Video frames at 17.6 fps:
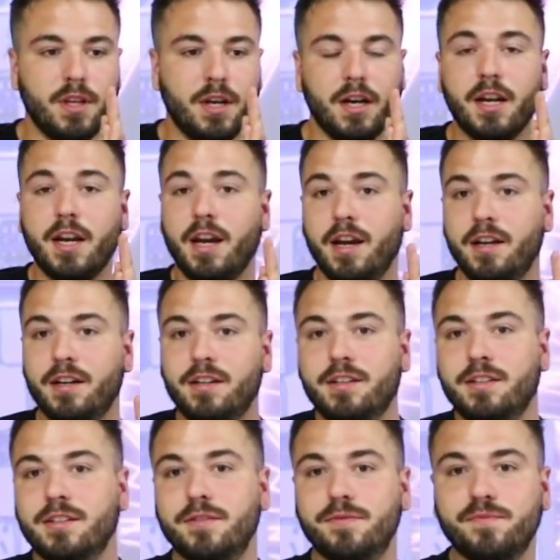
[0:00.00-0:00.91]

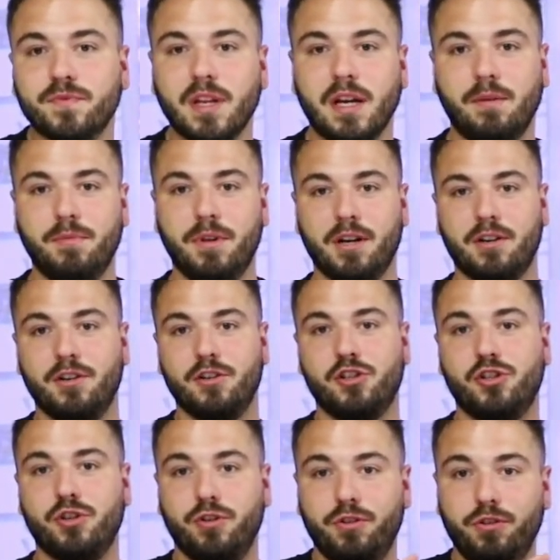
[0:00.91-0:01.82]
again, I'm not going
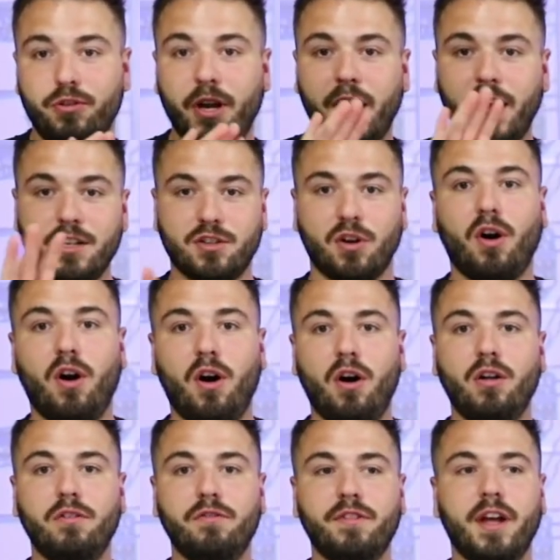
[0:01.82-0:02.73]
to show you guys
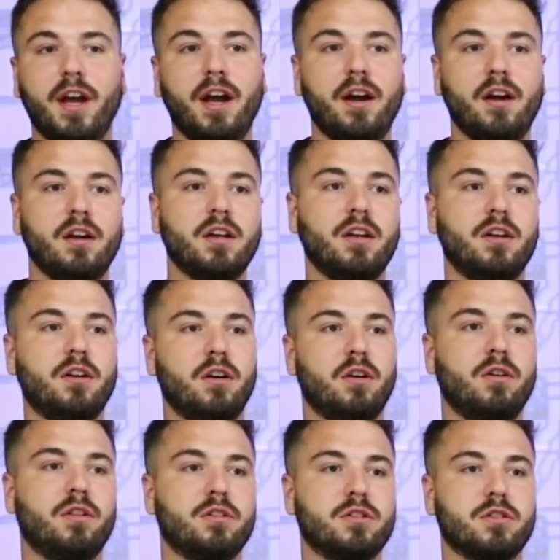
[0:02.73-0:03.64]
all of that. You
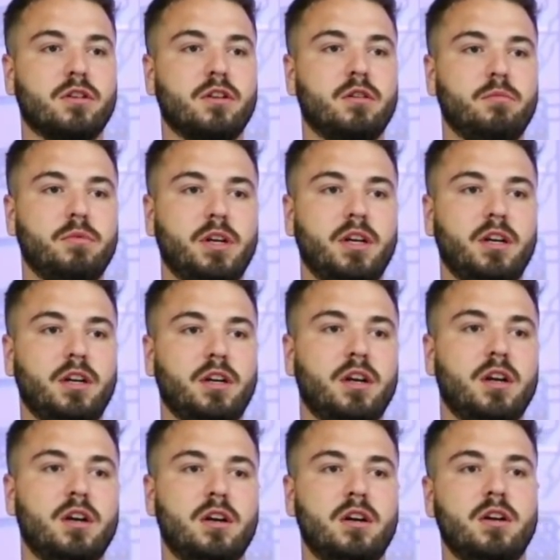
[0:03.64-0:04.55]
know, there's going to
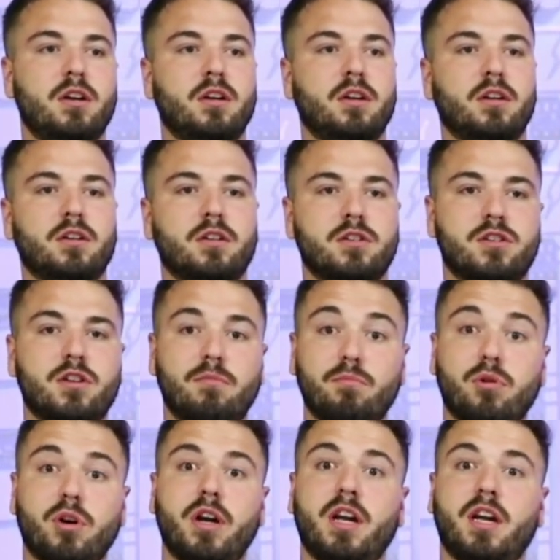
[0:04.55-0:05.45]
be
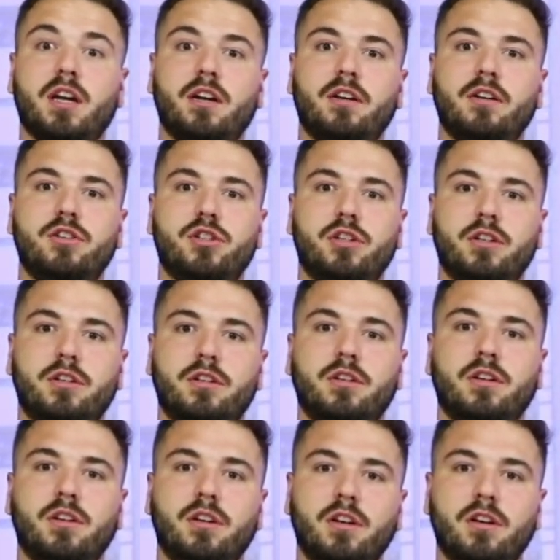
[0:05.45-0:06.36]
some breakage,
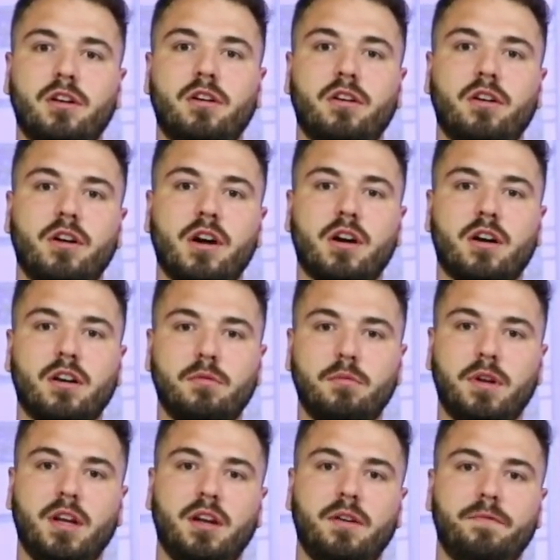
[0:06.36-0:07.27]
and you know, you're not going
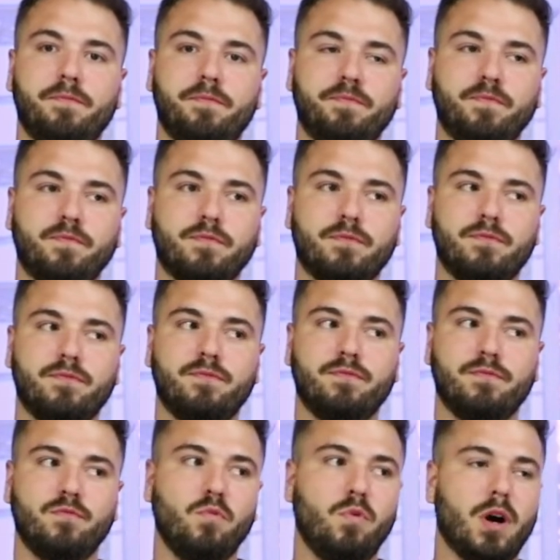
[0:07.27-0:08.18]
to be
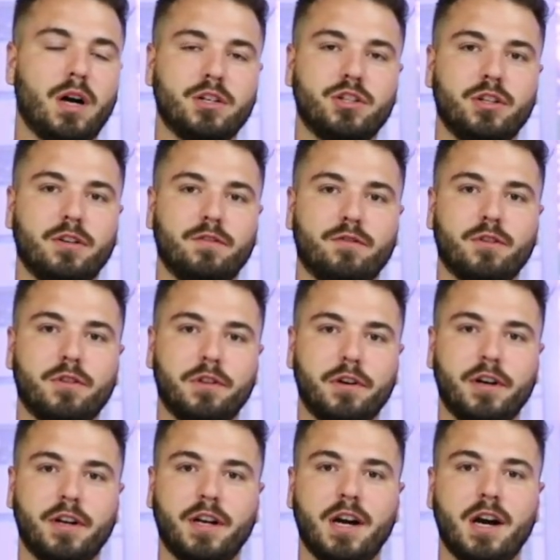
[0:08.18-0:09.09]
watching for
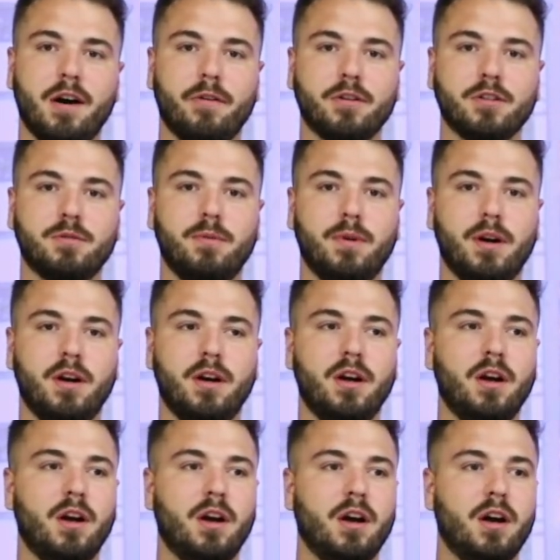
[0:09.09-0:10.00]
30 hours, but